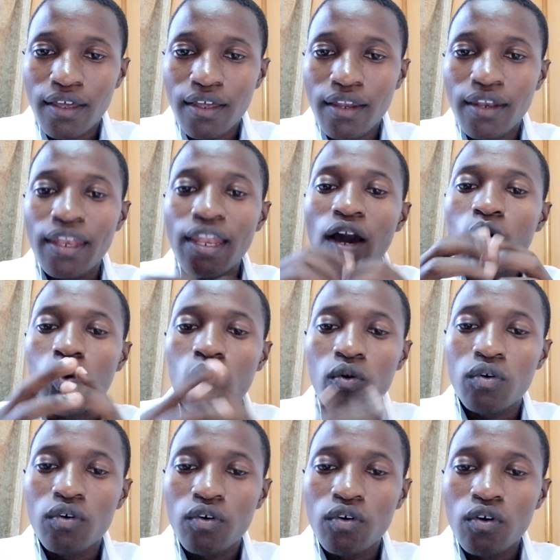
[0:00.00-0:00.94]
Now,
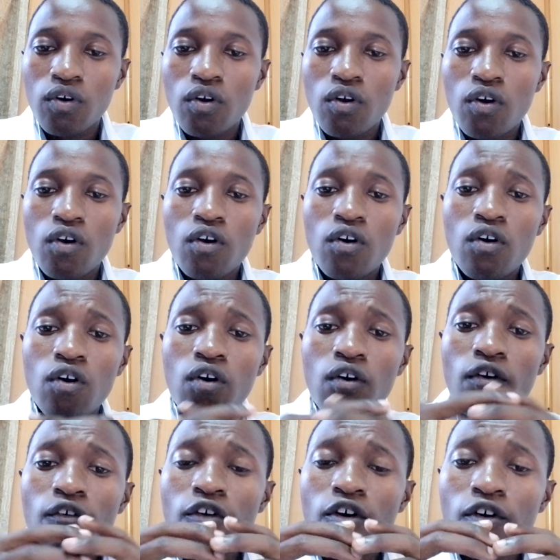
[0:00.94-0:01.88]

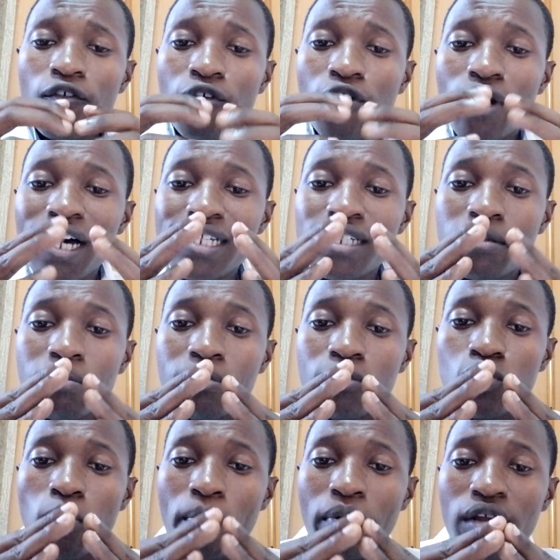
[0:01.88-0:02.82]
for us
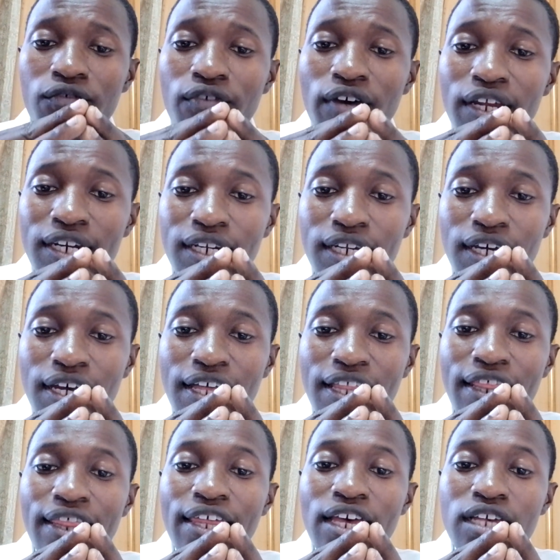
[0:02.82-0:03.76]
to prevent
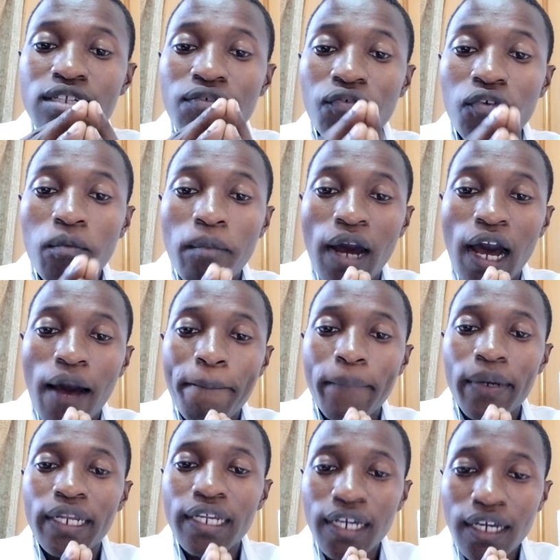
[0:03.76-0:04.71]
this from
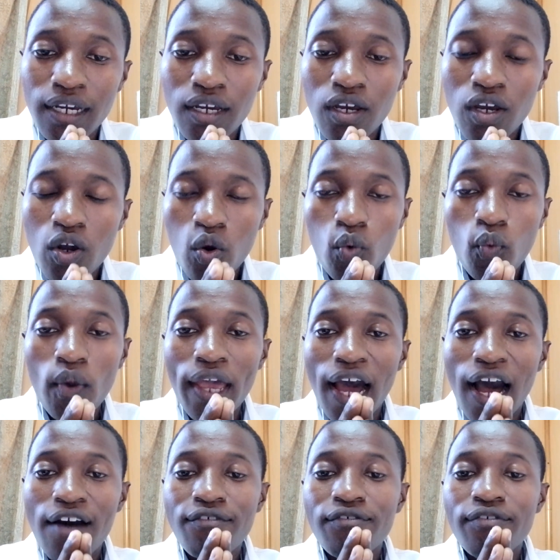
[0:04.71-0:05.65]
happening, we
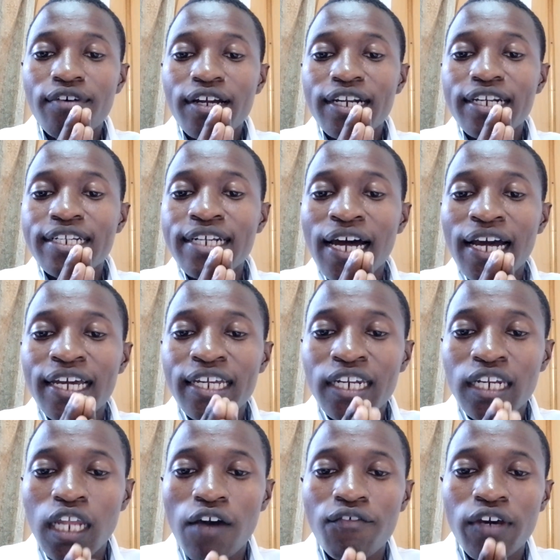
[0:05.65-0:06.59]
have drug
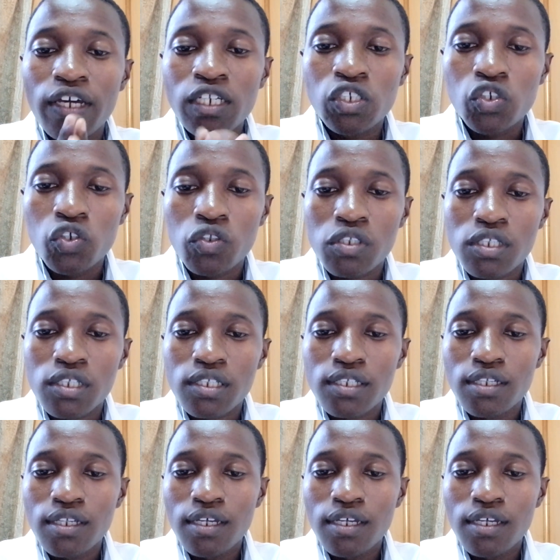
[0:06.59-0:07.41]
interventions.